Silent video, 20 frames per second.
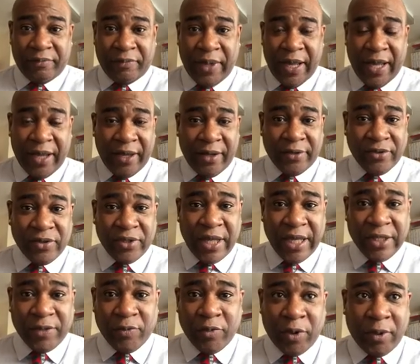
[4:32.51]
pounds.
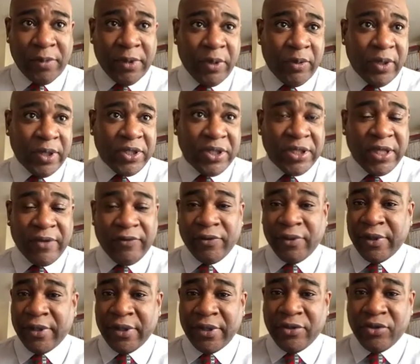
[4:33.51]
That's probably
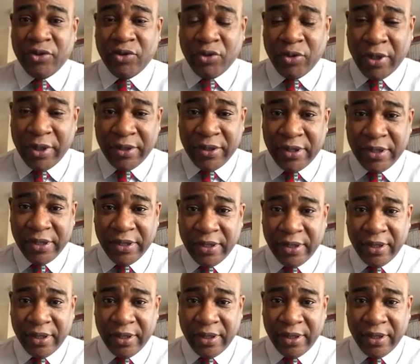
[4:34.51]
several hundred